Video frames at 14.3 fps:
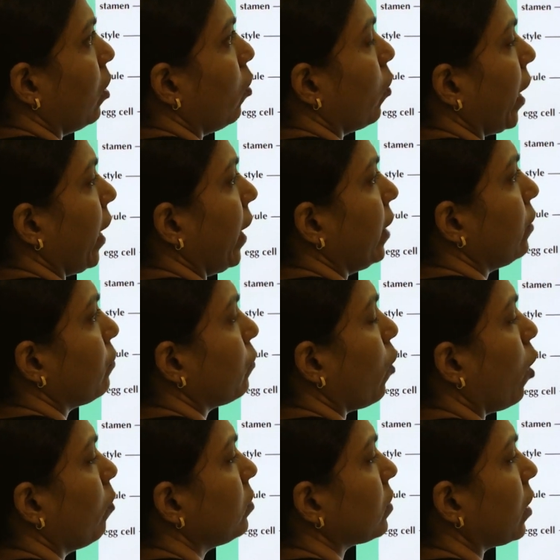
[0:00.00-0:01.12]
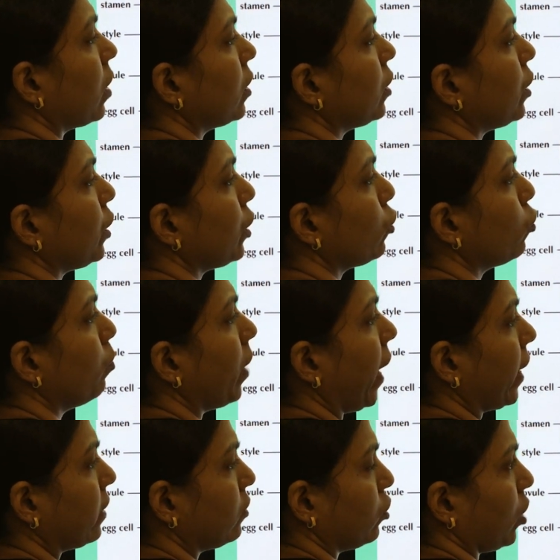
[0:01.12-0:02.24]
Okay, it forms a tube
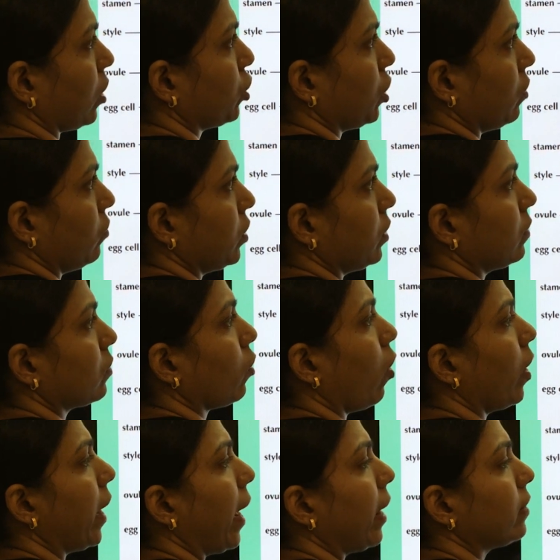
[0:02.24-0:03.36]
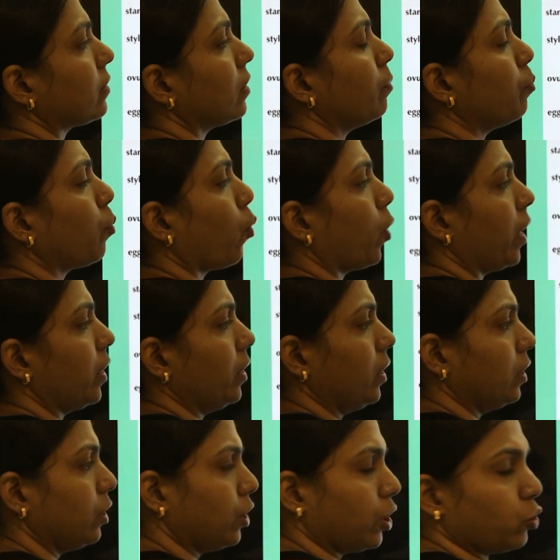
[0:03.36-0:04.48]
like structure which is called as the
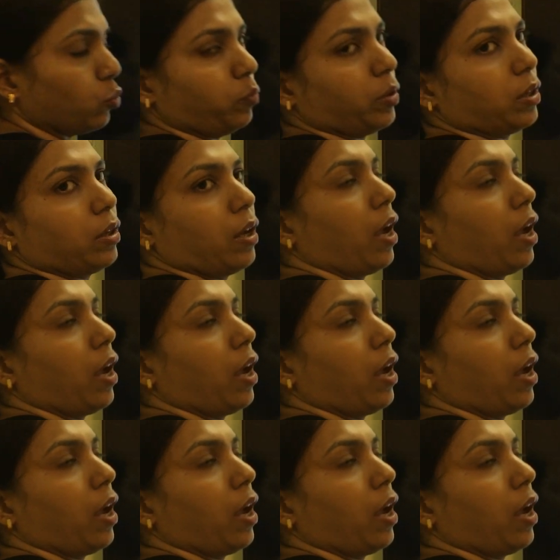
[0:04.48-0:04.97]
pollen tube.